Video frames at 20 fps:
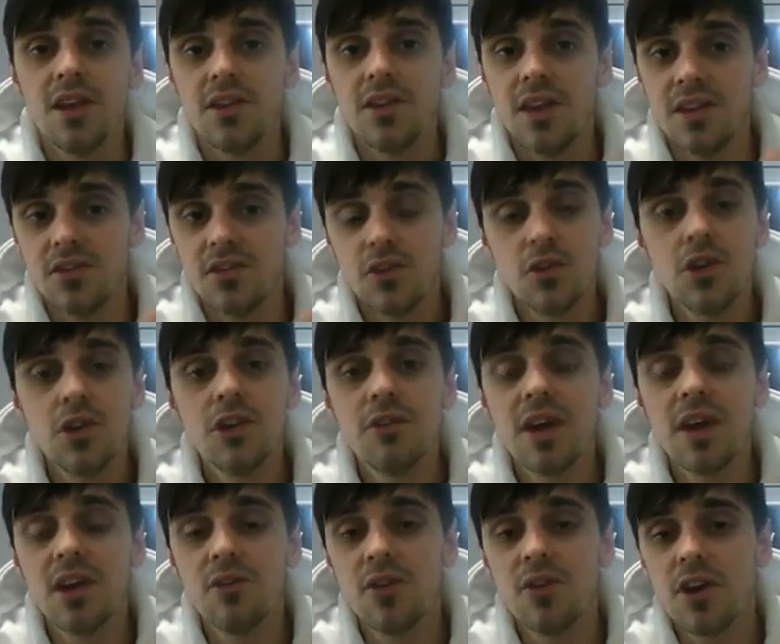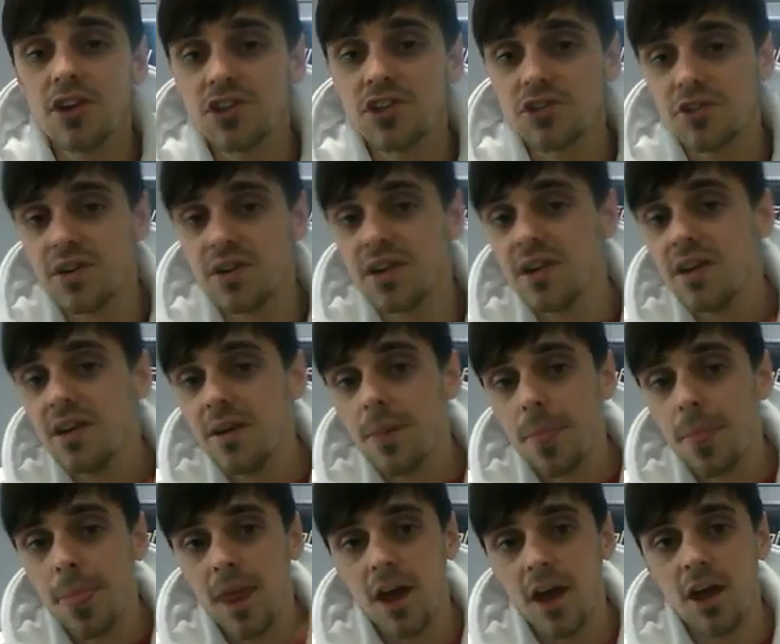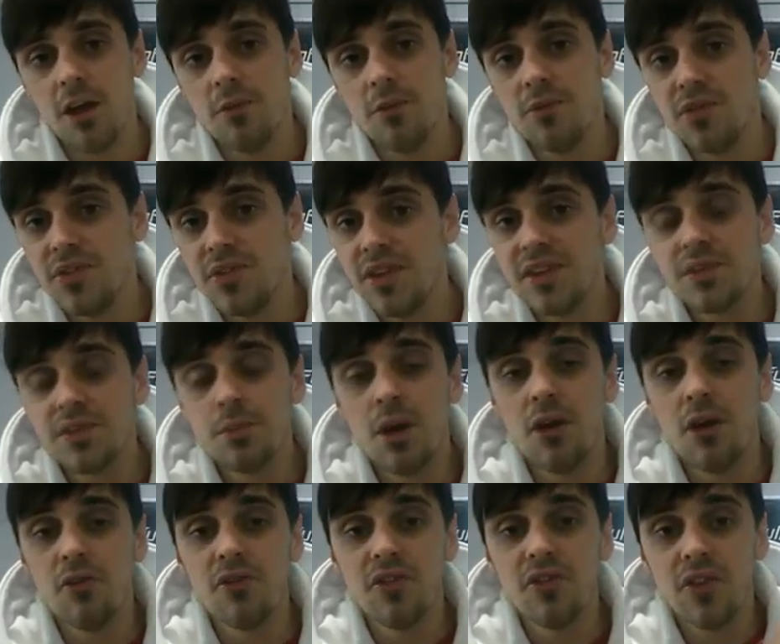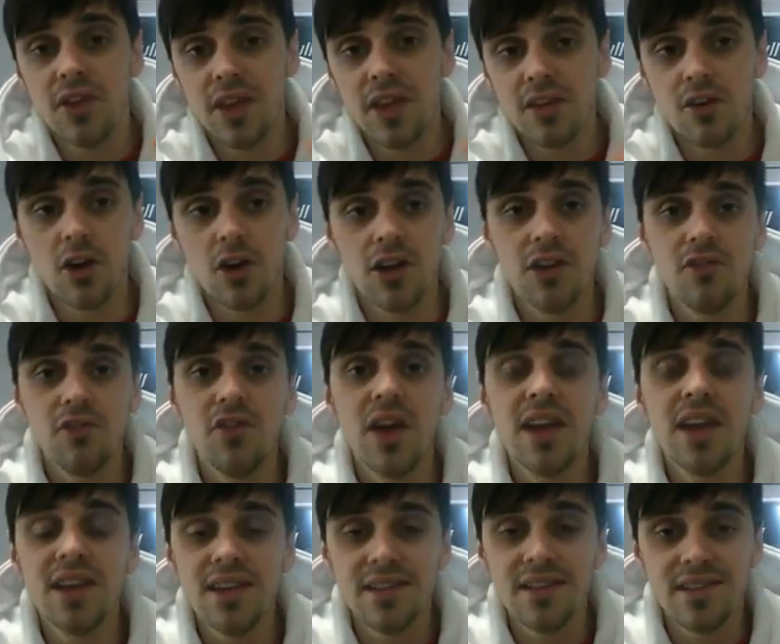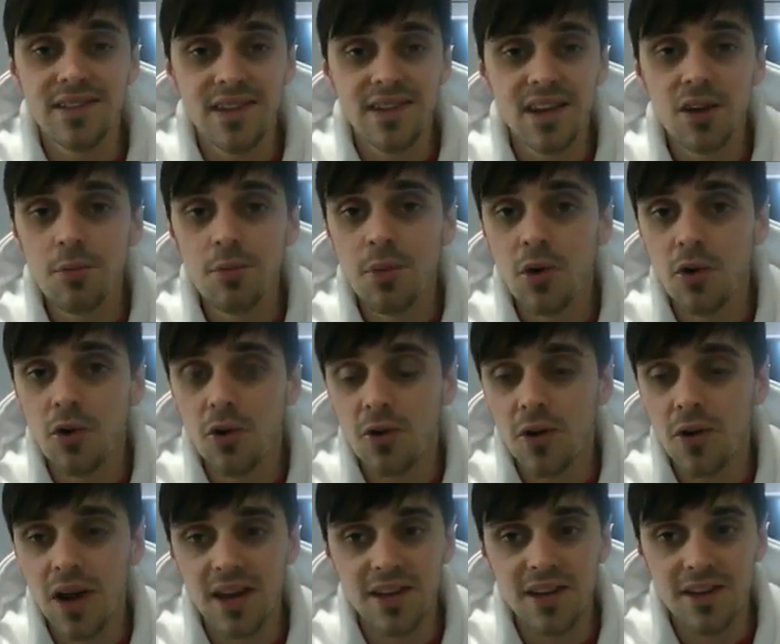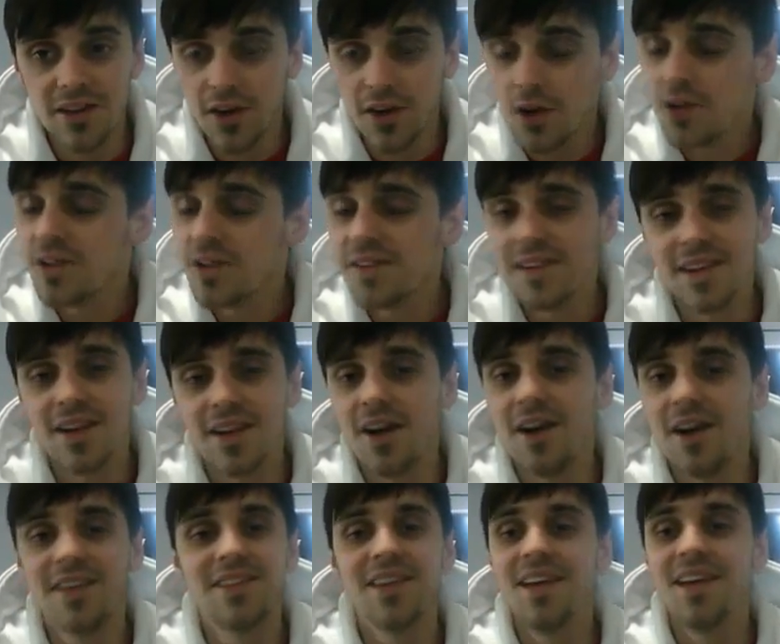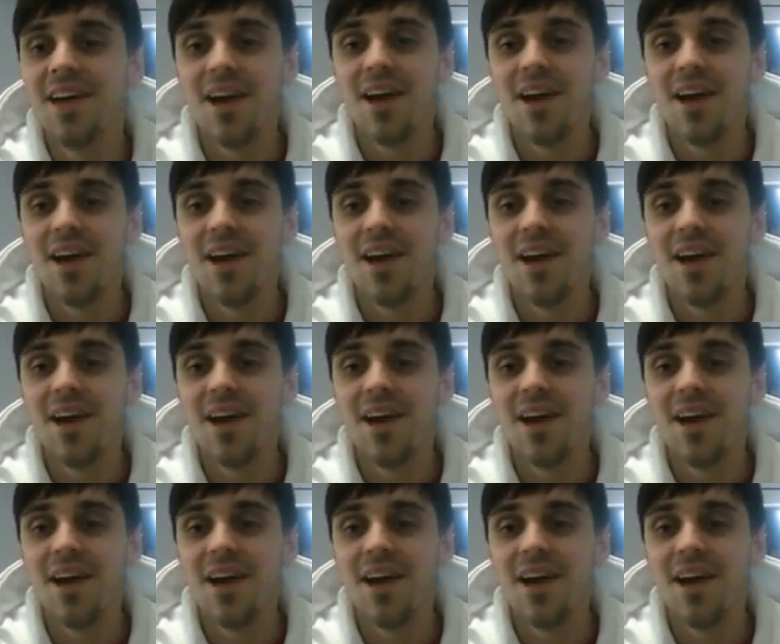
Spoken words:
their 2-year anniversary, This month they've got an event in Singapore, and honestly, guys,